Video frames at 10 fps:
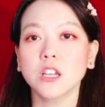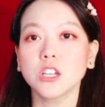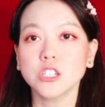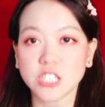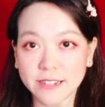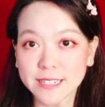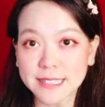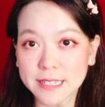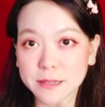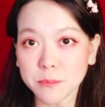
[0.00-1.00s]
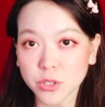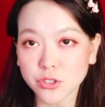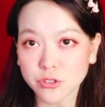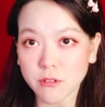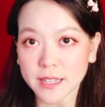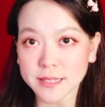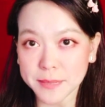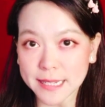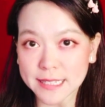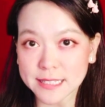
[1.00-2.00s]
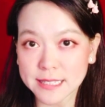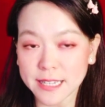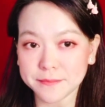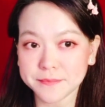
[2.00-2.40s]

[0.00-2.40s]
Generously moisturize peeling skin.